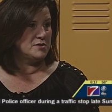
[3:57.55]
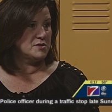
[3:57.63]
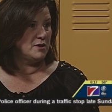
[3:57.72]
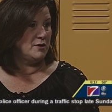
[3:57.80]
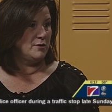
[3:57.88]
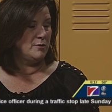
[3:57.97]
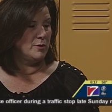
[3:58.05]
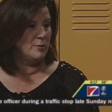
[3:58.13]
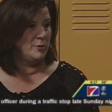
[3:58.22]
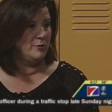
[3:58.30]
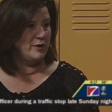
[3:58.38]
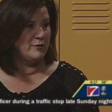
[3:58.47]
So we're
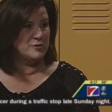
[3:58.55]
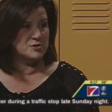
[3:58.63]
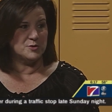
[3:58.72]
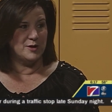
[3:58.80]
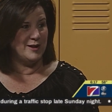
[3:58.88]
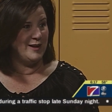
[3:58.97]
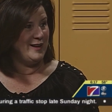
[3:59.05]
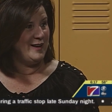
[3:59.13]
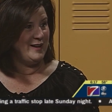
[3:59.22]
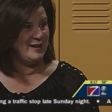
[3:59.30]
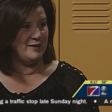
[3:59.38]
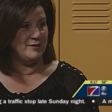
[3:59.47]
moving straight
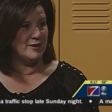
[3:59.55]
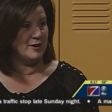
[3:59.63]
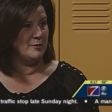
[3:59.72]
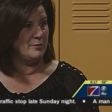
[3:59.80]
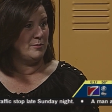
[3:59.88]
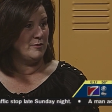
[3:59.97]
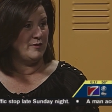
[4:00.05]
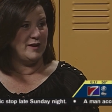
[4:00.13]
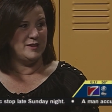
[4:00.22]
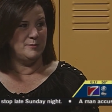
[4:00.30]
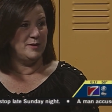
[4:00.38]
ahead and going to provide the